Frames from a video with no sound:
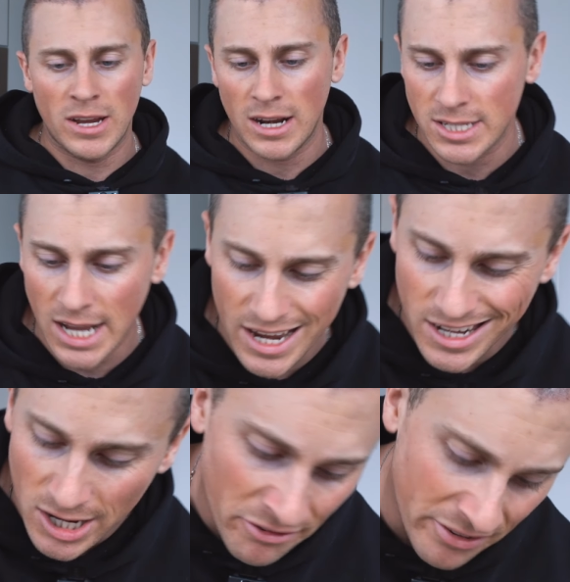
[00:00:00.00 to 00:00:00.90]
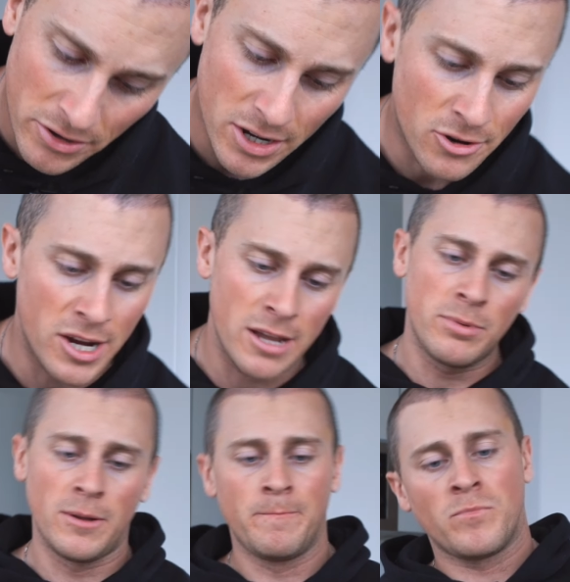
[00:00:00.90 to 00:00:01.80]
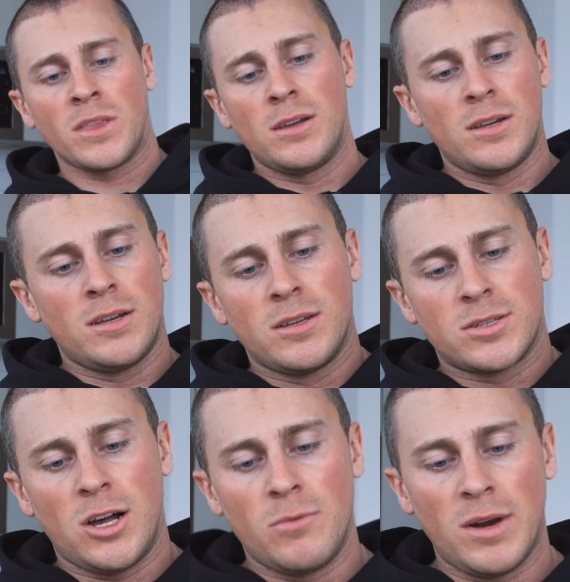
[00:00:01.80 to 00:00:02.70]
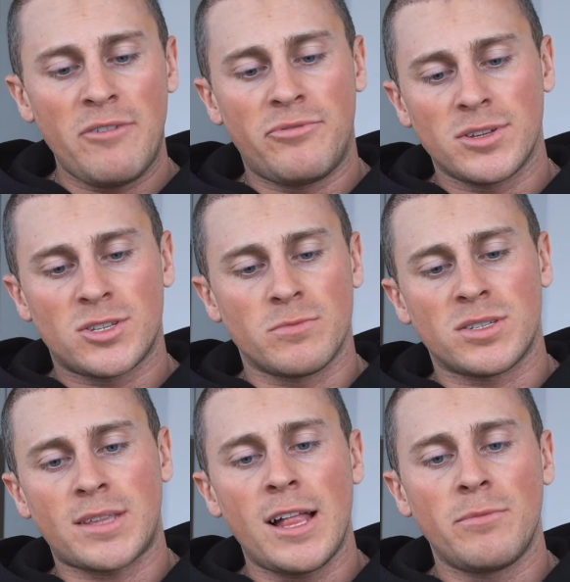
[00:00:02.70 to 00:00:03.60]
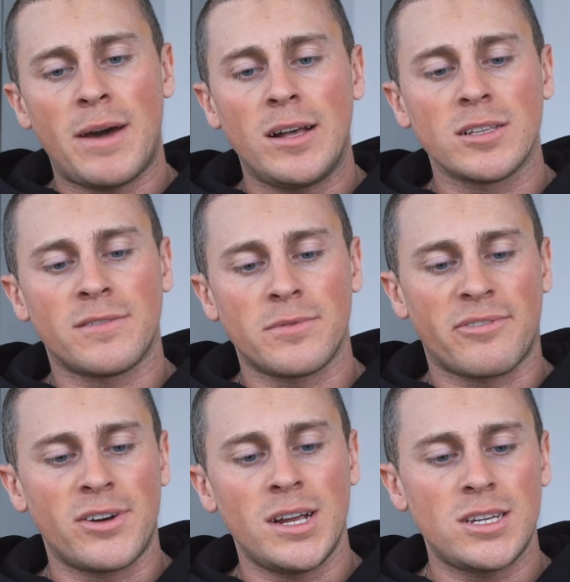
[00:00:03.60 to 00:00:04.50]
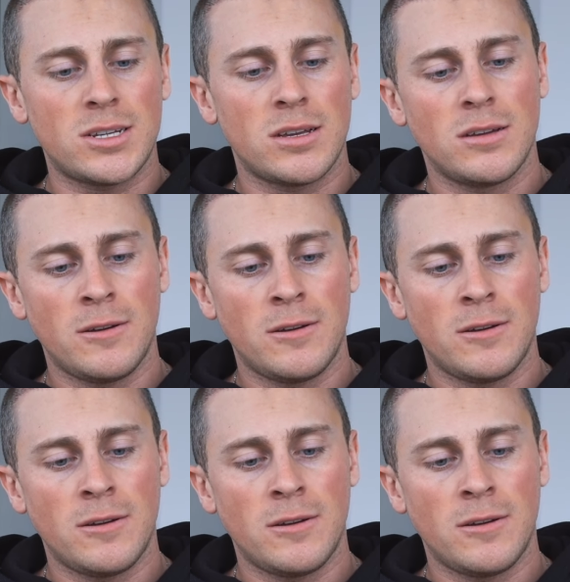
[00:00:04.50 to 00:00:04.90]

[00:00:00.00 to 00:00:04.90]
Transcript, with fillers: realized I had no food in the crib. So I'm left with some stale bagels from the fridge,